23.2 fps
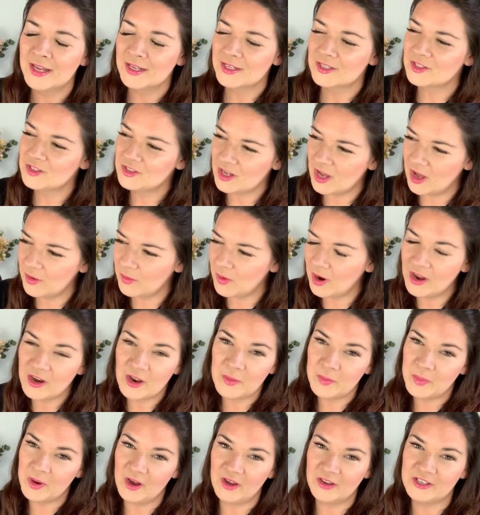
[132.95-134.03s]
So I
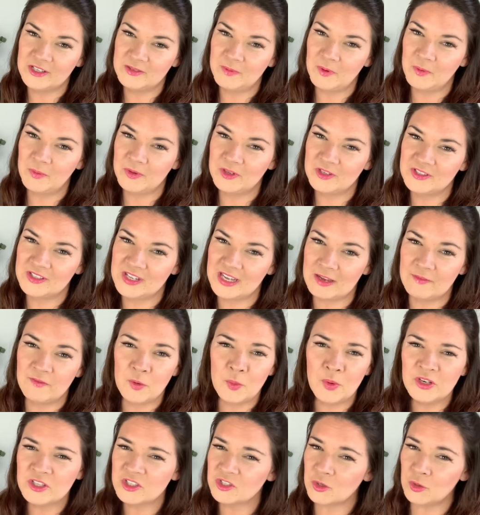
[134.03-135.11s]
don't mind, but we'll see. If you
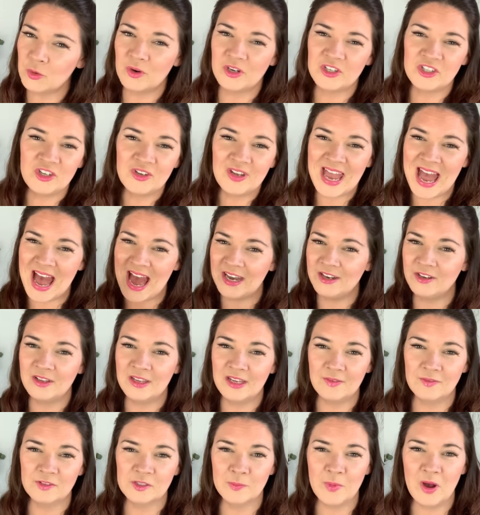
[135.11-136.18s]
want to score us, you can
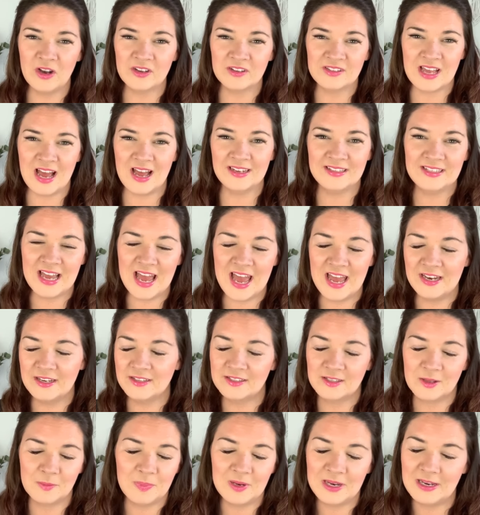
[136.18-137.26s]
give us marks out of 10. It's
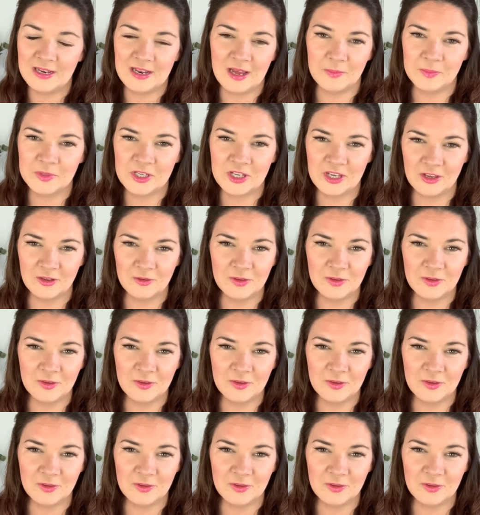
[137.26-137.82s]
completely up to you.